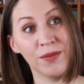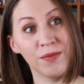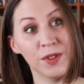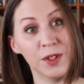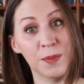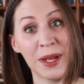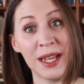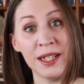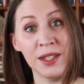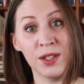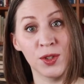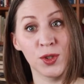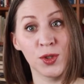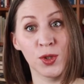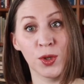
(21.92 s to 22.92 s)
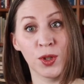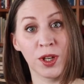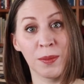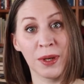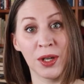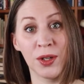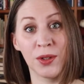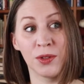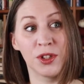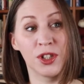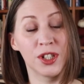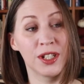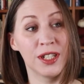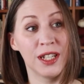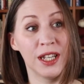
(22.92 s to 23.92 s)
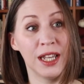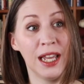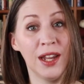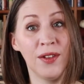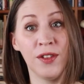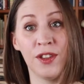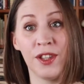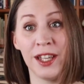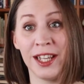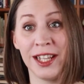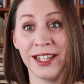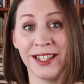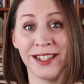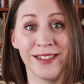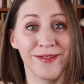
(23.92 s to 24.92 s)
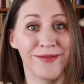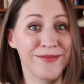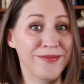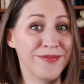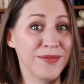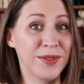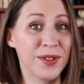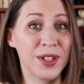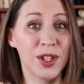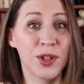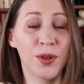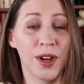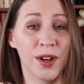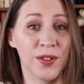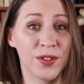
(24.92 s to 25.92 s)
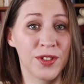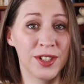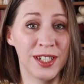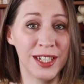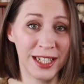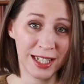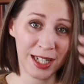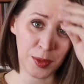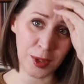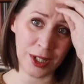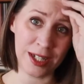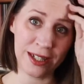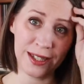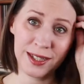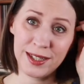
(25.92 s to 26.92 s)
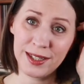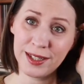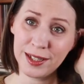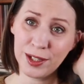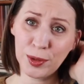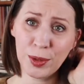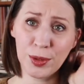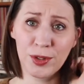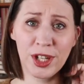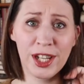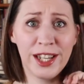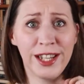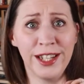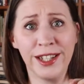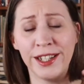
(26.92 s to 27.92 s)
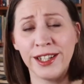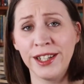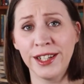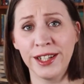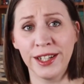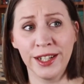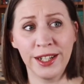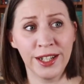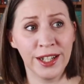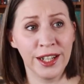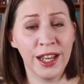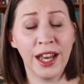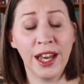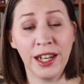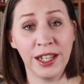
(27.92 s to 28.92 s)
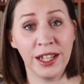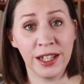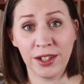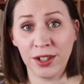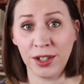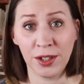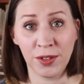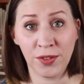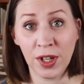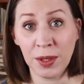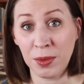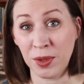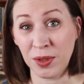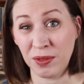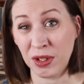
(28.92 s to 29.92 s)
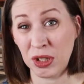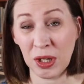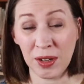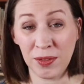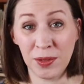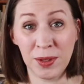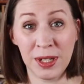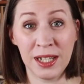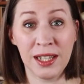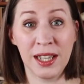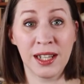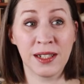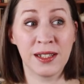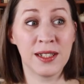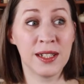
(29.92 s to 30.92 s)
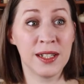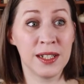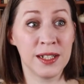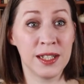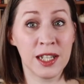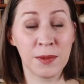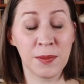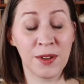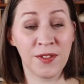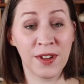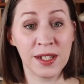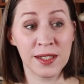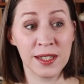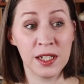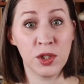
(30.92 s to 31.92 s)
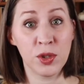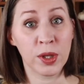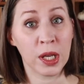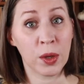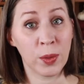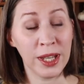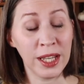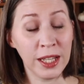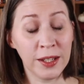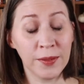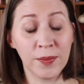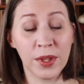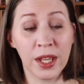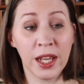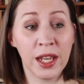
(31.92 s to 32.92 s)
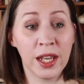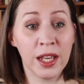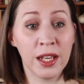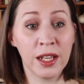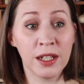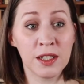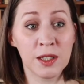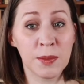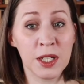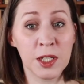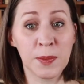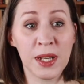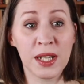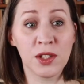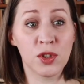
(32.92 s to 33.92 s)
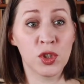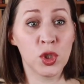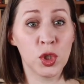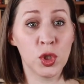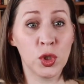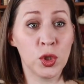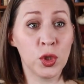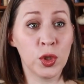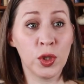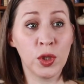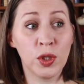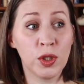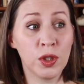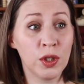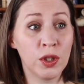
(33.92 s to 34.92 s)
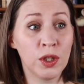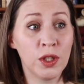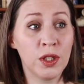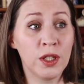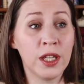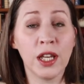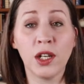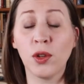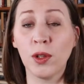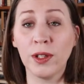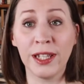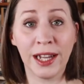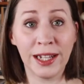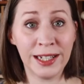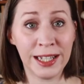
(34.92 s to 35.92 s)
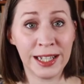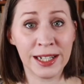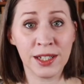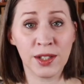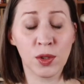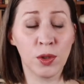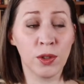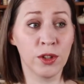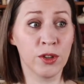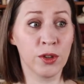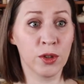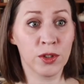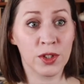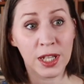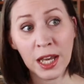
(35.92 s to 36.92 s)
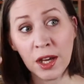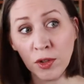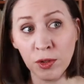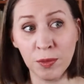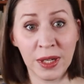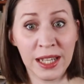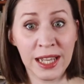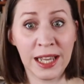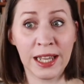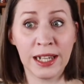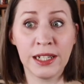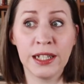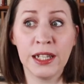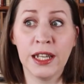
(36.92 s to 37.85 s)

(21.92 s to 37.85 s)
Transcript: space to talk about everything craft, knitting wise, crochet, any kind of fiber craft really that takes my fancy during a week. It's my space to get all the ideas, all the thoughts out of my head